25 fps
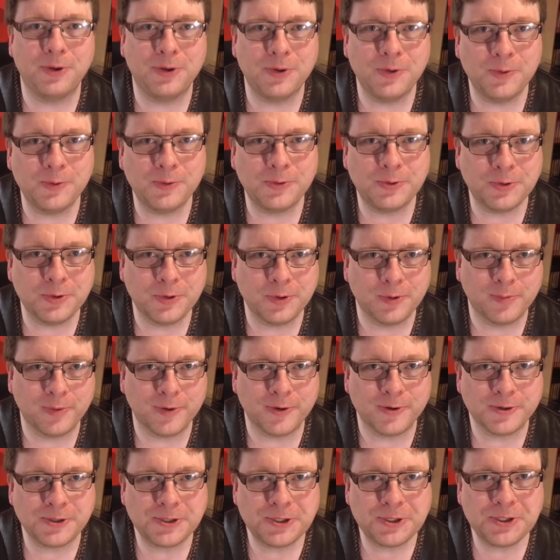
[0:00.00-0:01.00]

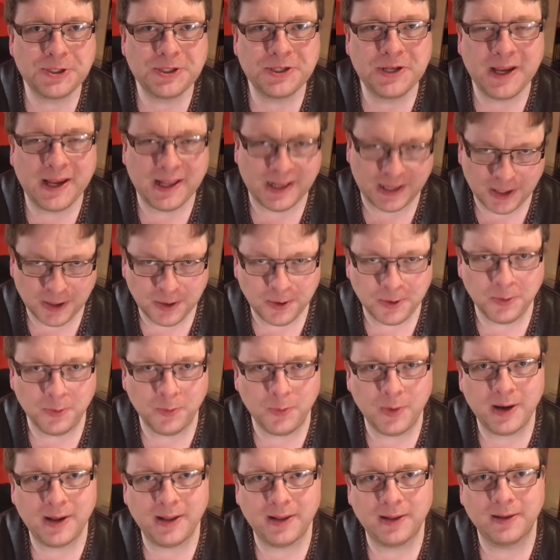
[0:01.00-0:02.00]
YouTubers, hello,
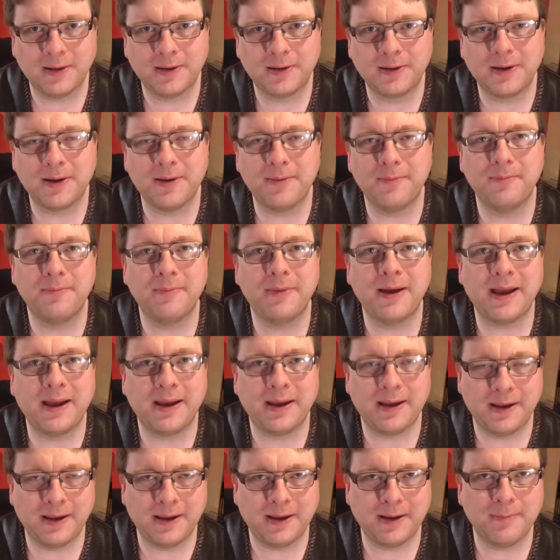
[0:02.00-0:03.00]
welcome
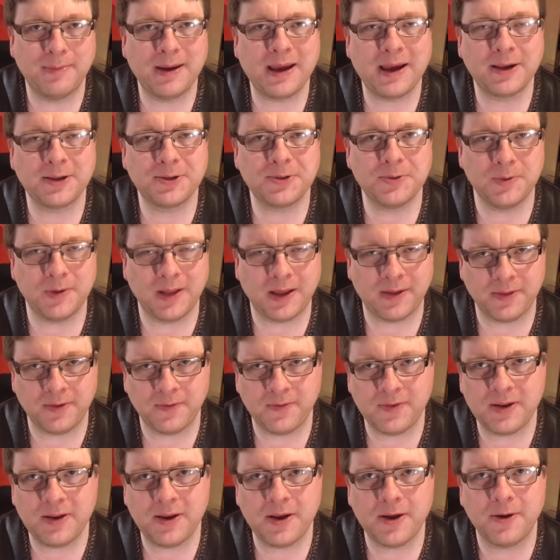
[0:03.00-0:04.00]
back to another
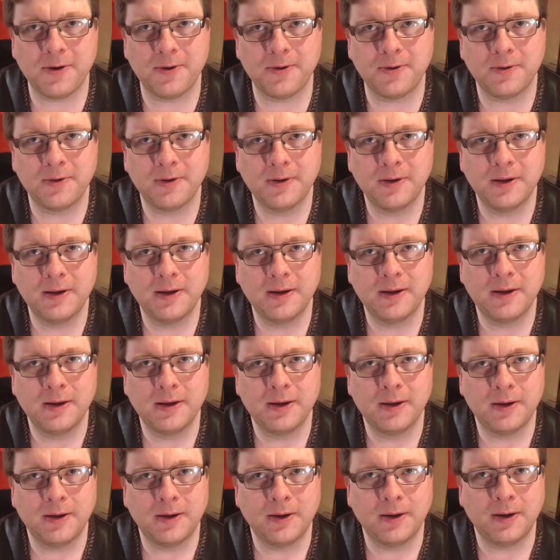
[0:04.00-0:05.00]
video.
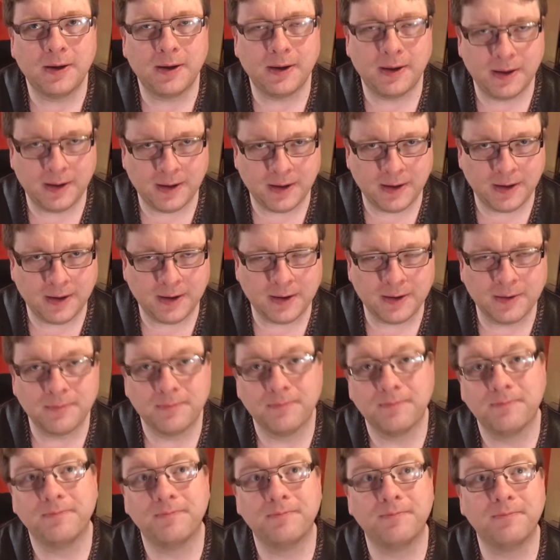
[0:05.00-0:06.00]

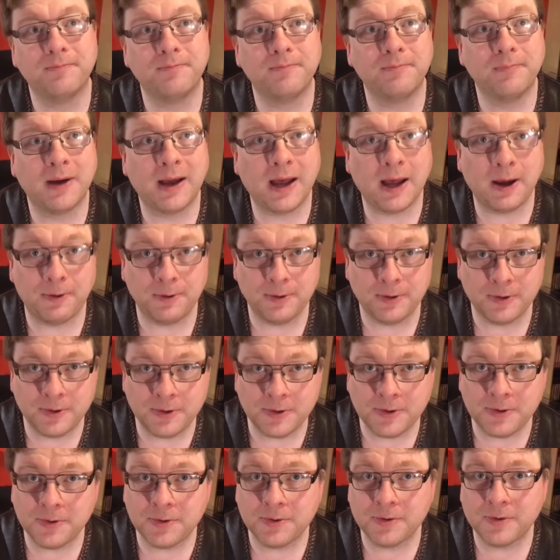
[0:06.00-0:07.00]
How do you
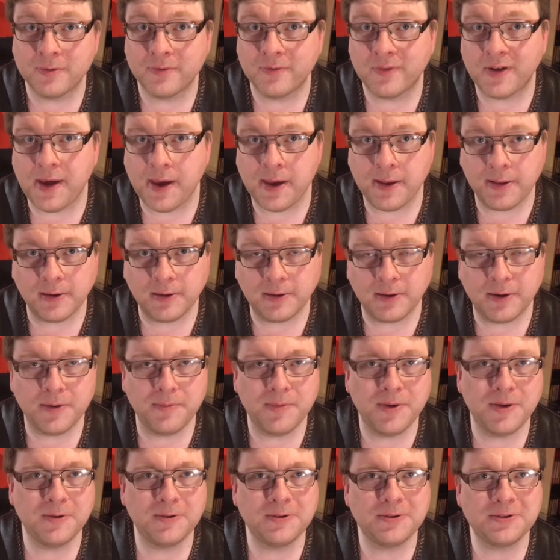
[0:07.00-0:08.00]
do, vinyl
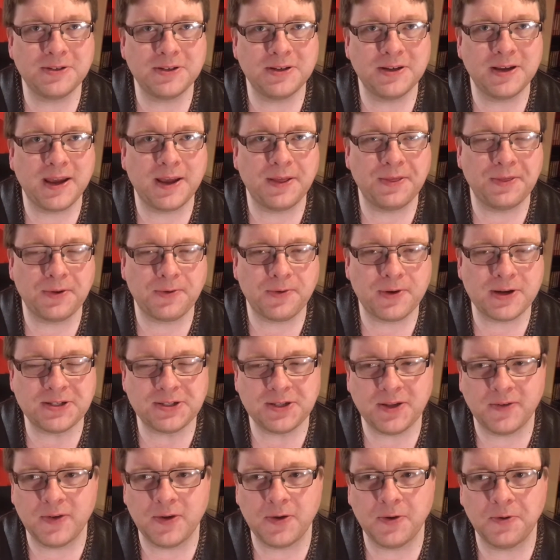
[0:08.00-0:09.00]
community and the
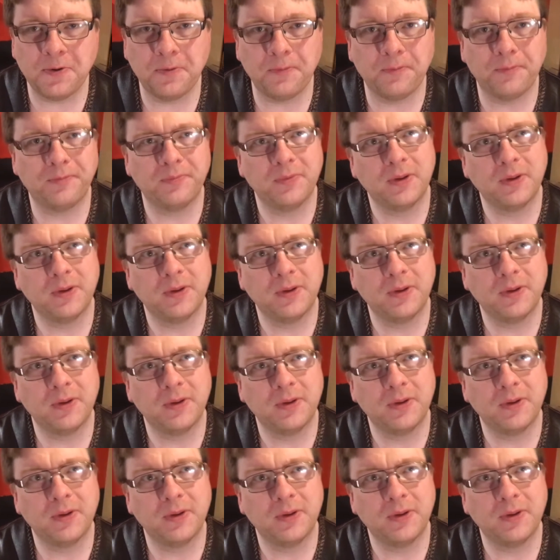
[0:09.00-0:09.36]
rest of you?